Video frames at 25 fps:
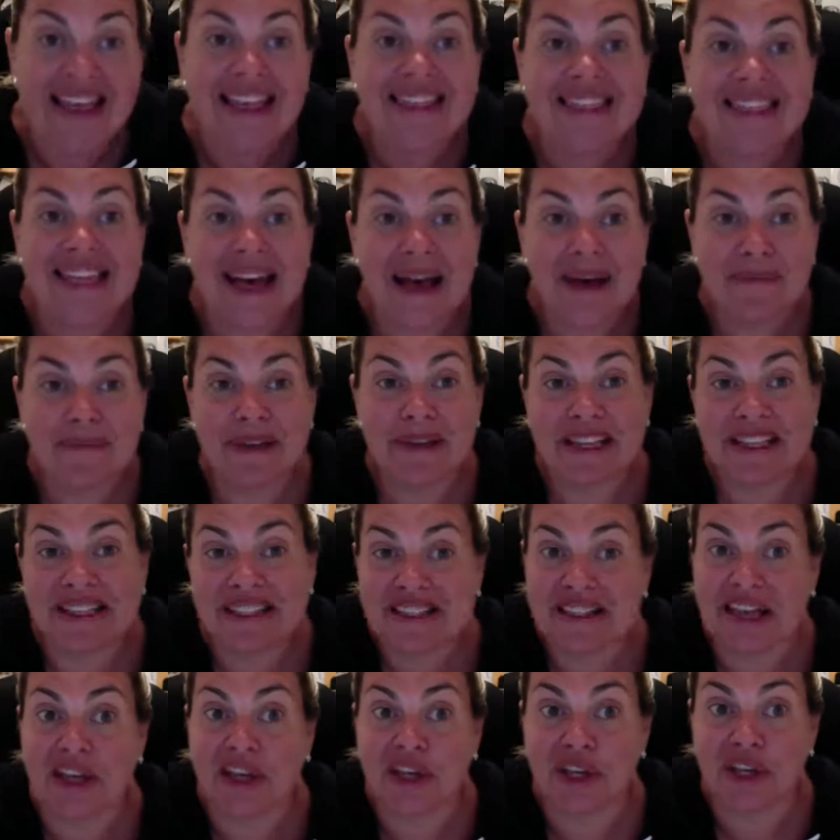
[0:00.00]
that means
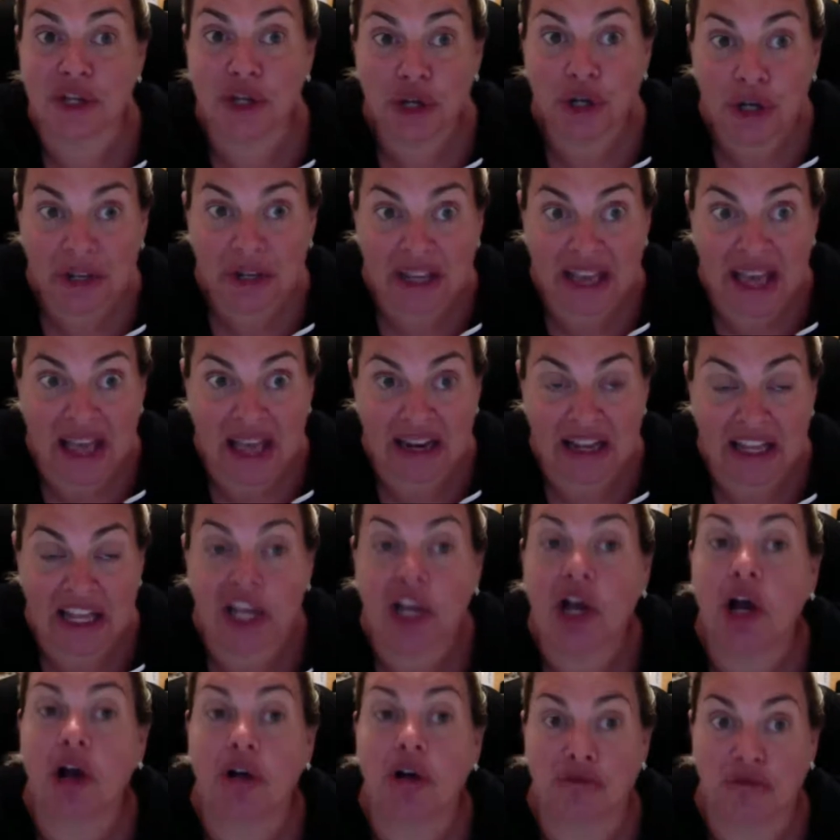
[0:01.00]
that you're
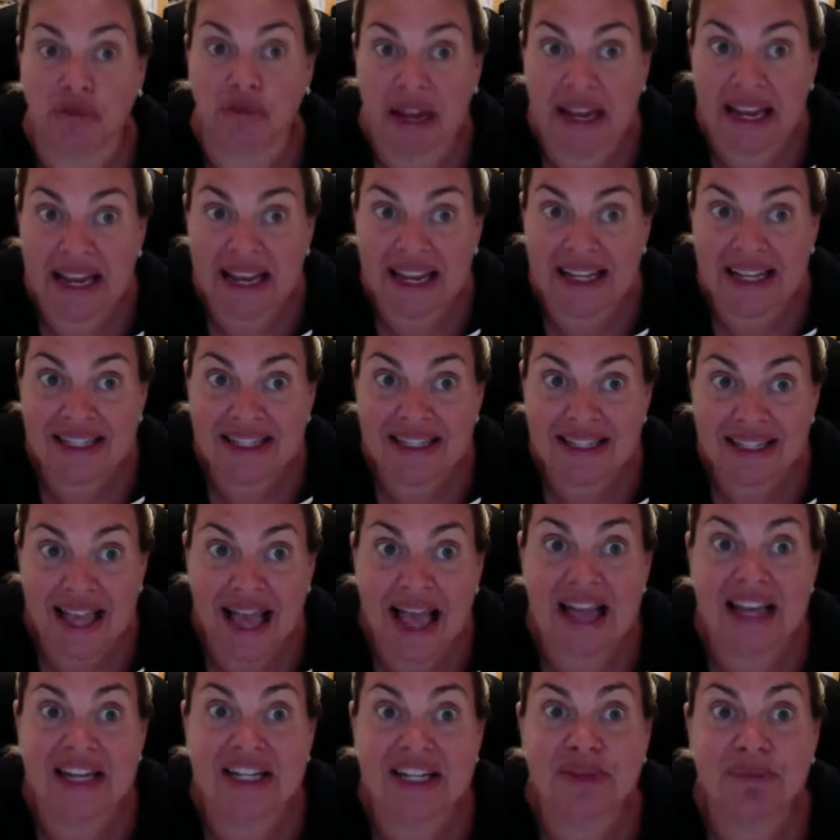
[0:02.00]
getting a raise
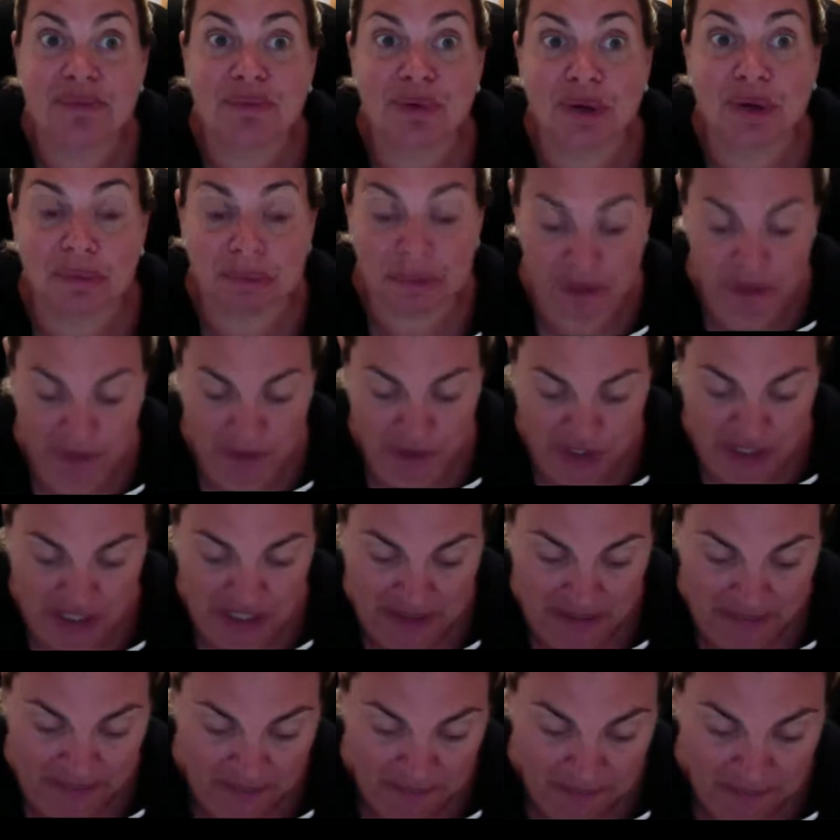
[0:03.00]
and a promotion.
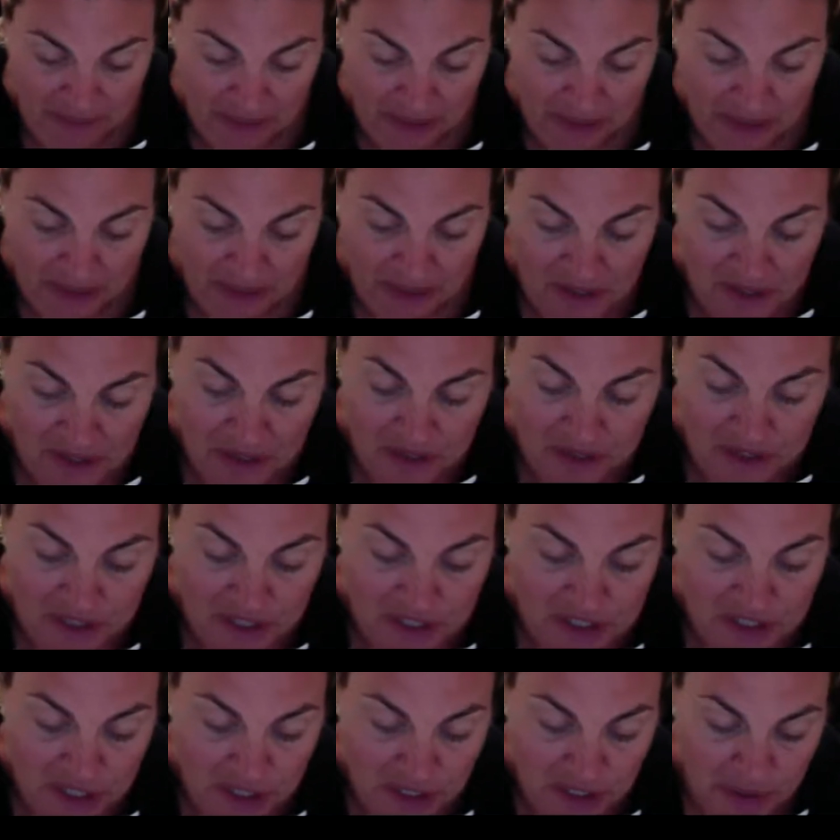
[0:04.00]

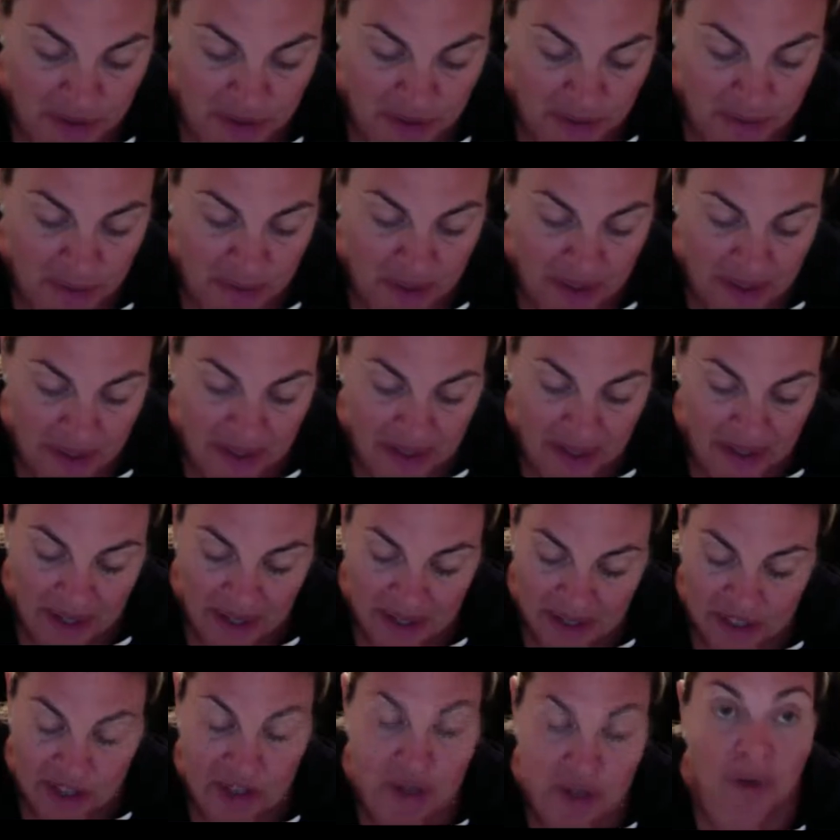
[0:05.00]
So
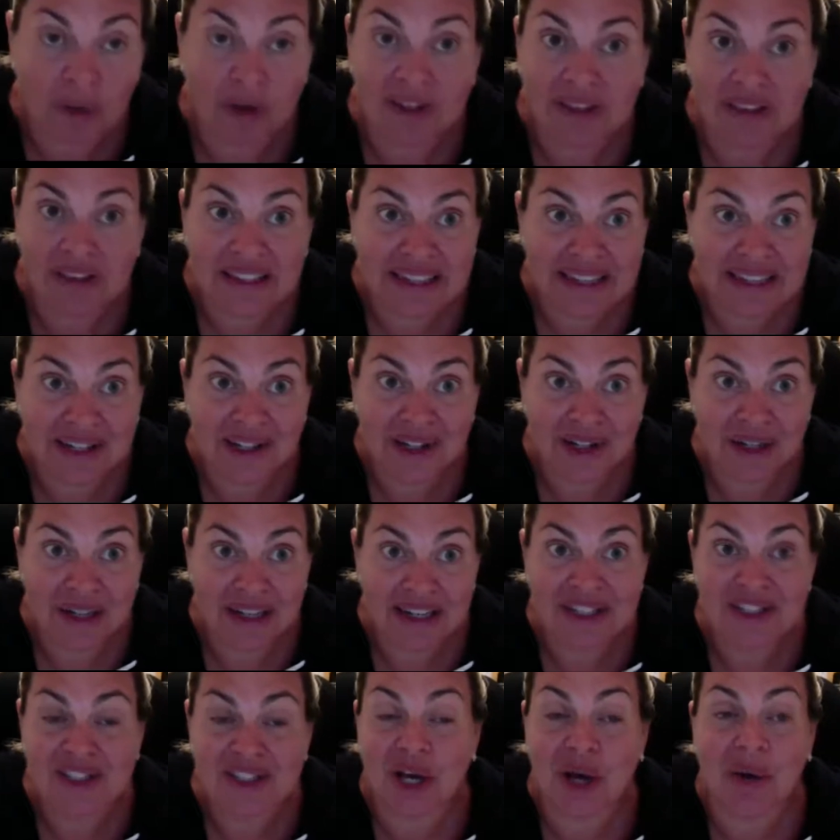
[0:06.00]
your leader
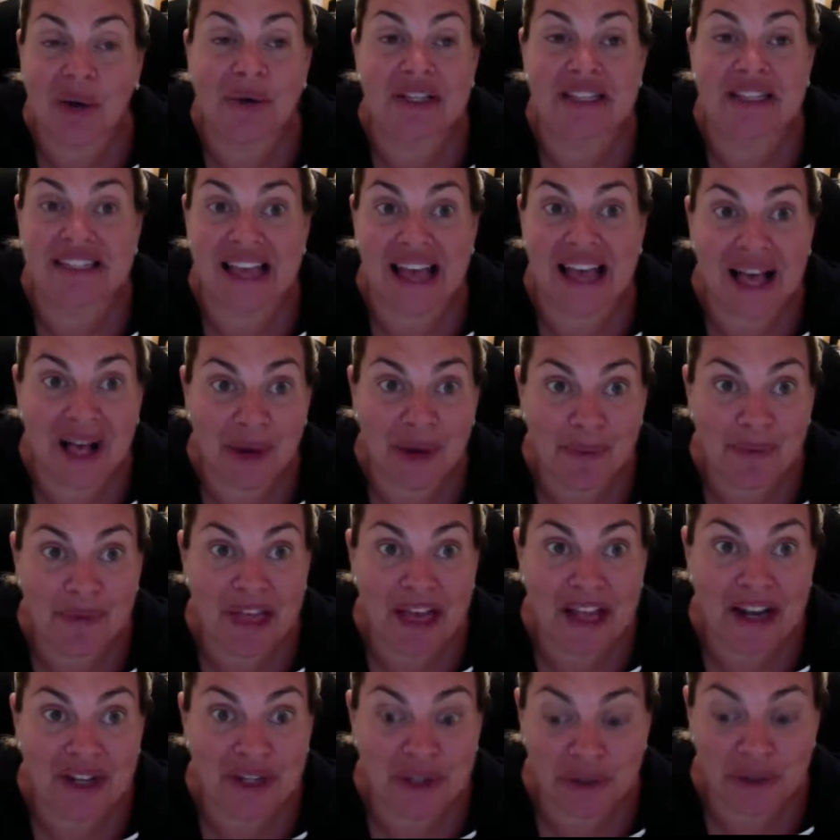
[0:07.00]
is going to help
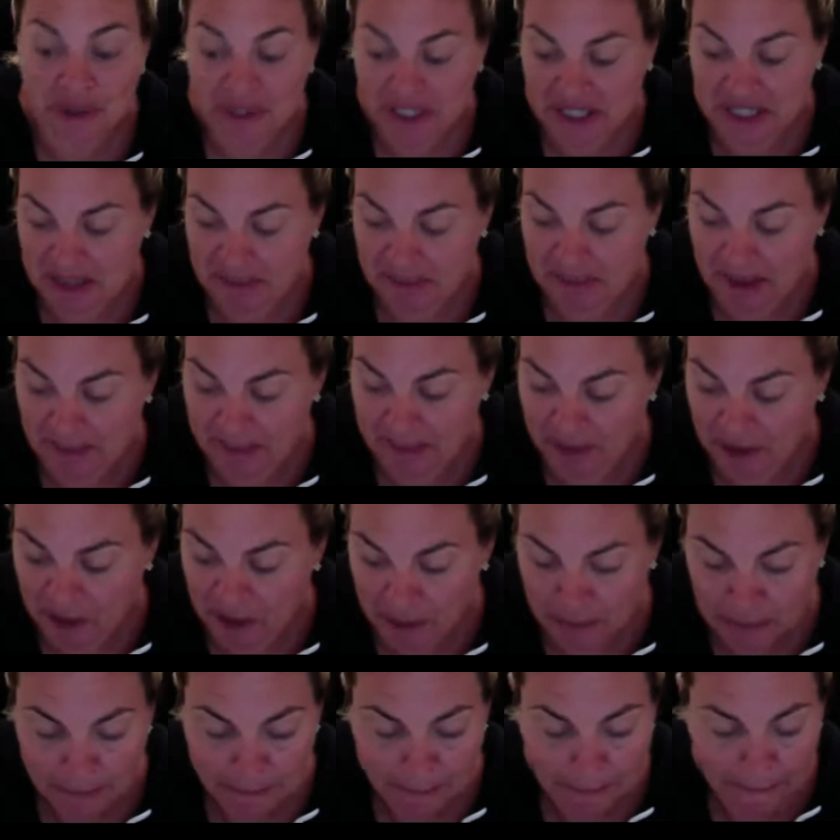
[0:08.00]
that new team member
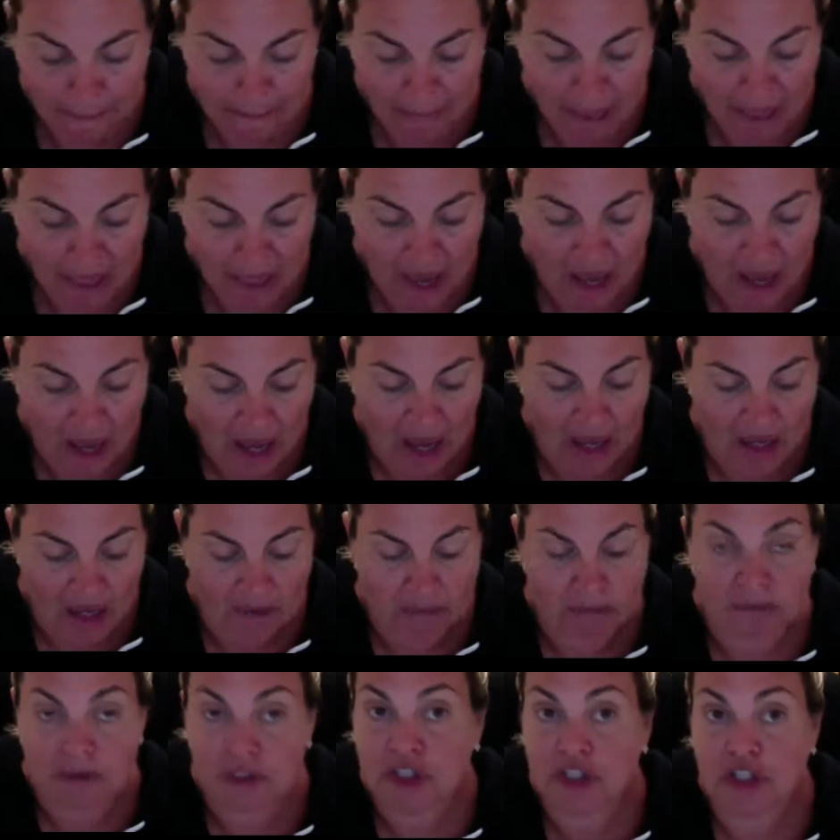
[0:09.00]

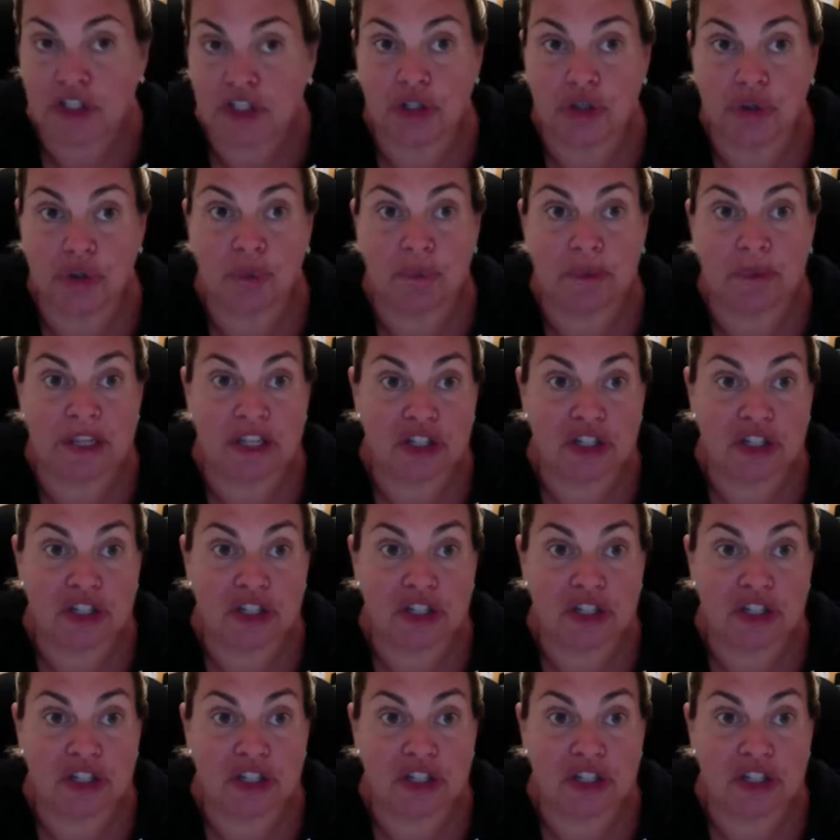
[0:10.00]
to be